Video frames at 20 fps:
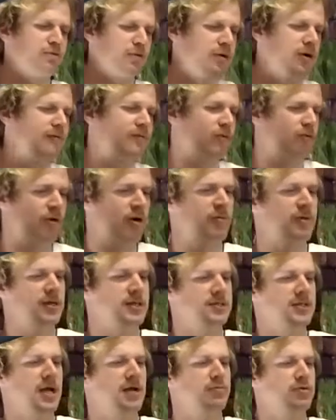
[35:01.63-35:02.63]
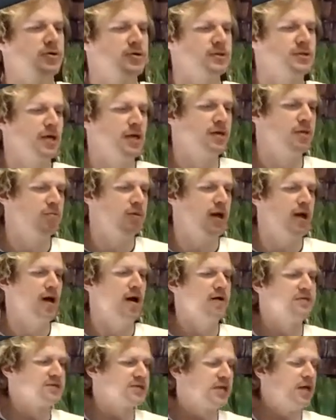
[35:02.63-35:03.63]
We don't have to worry about the Sabres in the
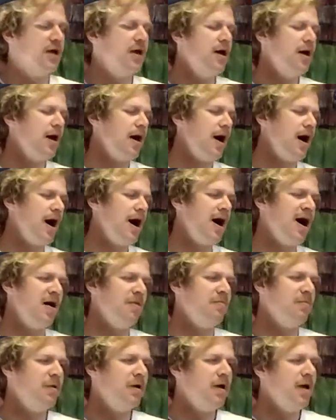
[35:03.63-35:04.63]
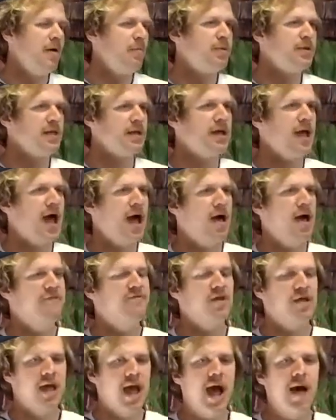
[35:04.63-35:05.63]
playoffs. But if
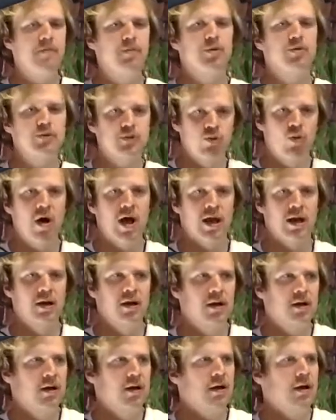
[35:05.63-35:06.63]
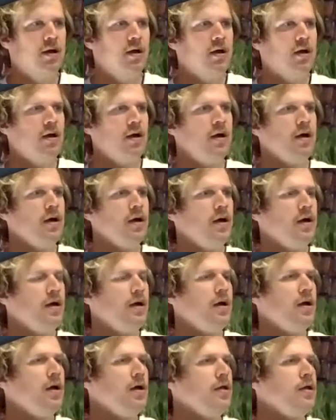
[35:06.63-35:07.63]
the Capitals win,
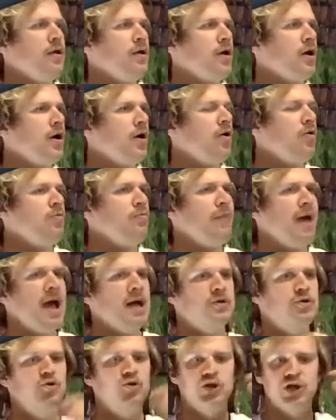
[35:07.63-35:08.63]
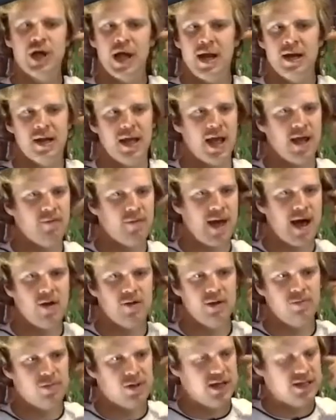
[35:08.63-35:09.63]
Matt Duchene came out.
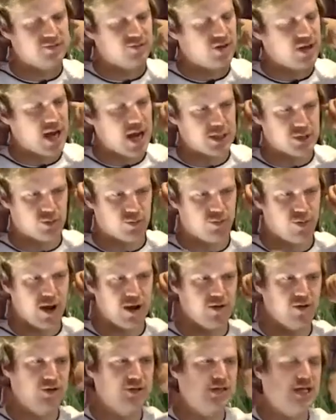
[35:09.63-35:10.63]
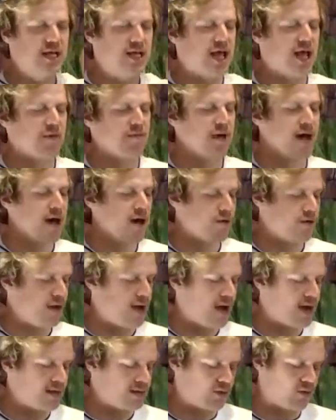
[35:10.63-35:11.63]
He plays for the Nashville Predators. He came out.
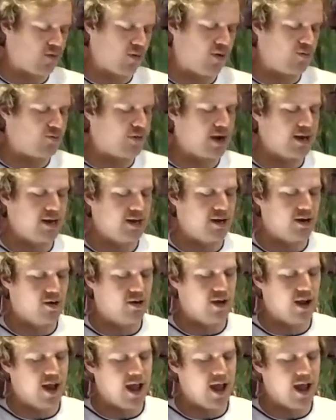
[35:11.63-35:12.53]
I got the quote right here.